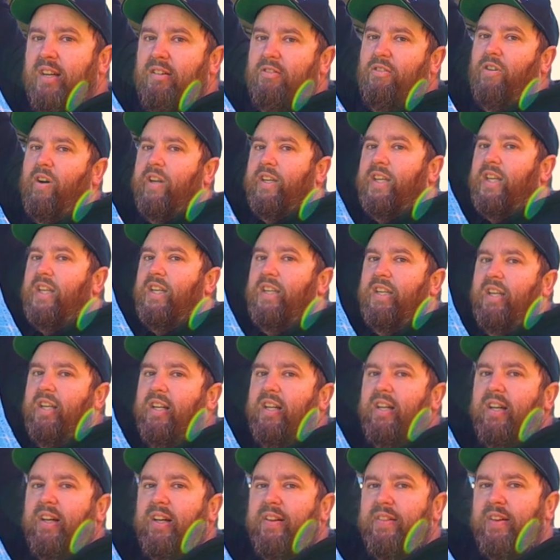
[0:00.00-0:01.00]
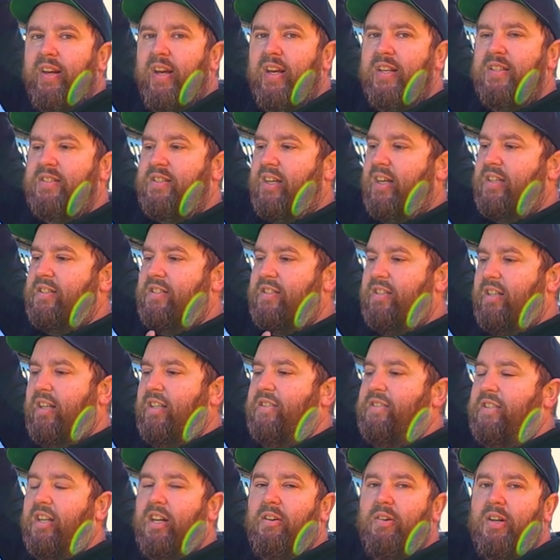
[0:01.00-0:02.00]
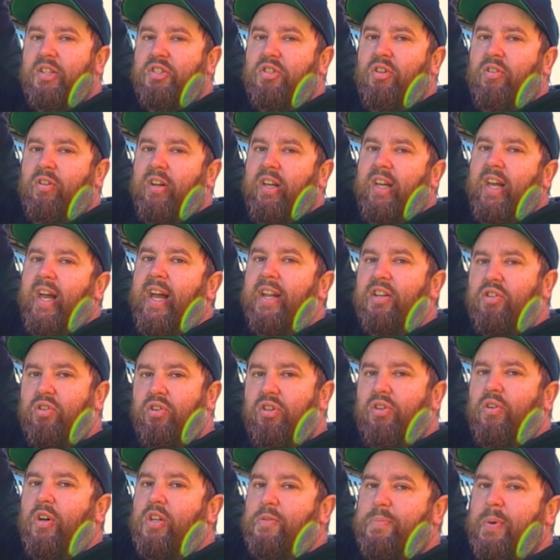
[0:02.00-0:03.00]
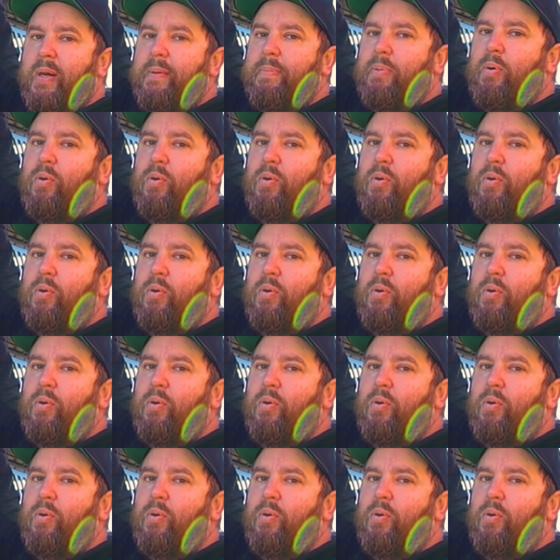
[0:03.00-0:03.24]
right here, there's a cigarette socket and two U S B